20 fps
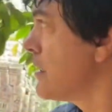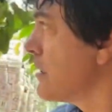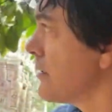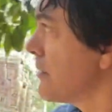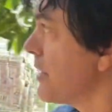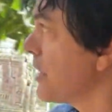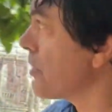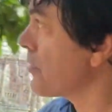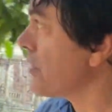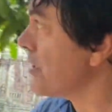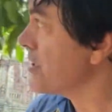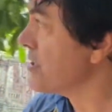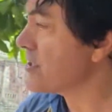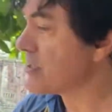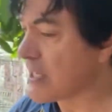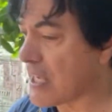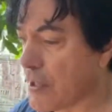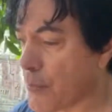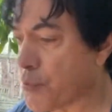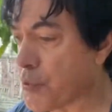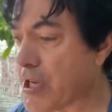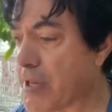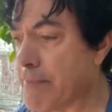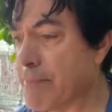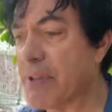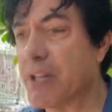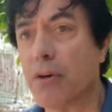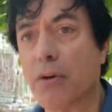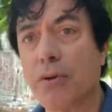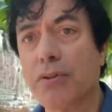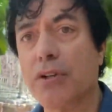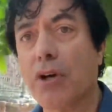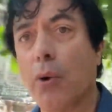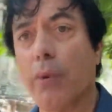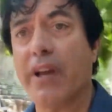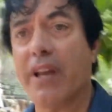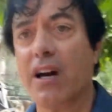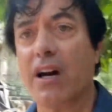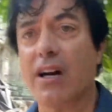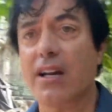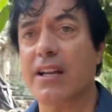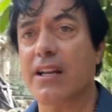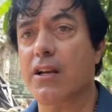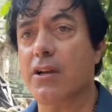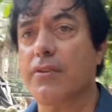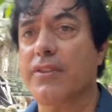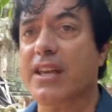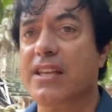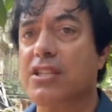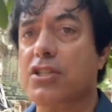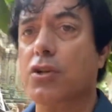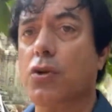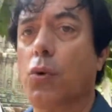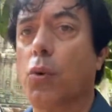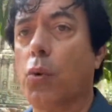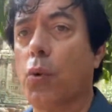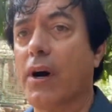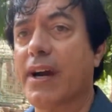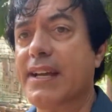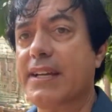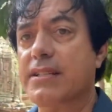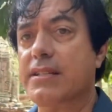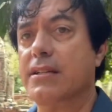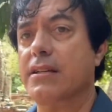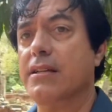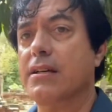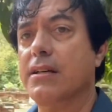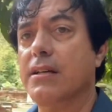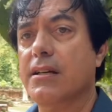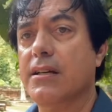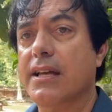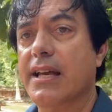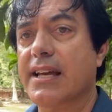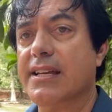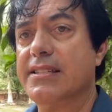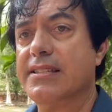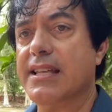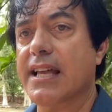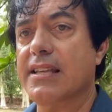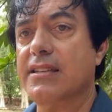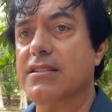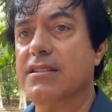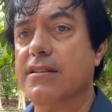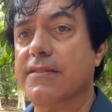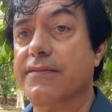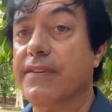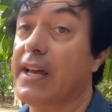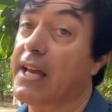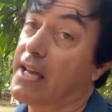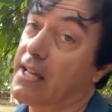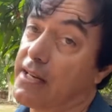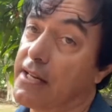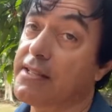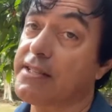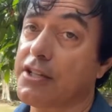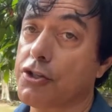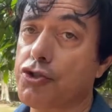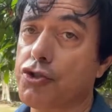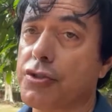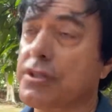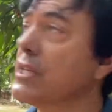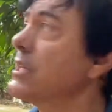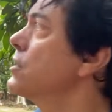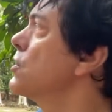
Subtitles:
There is a rebuild going on here that's quite extensive, and it's interesting to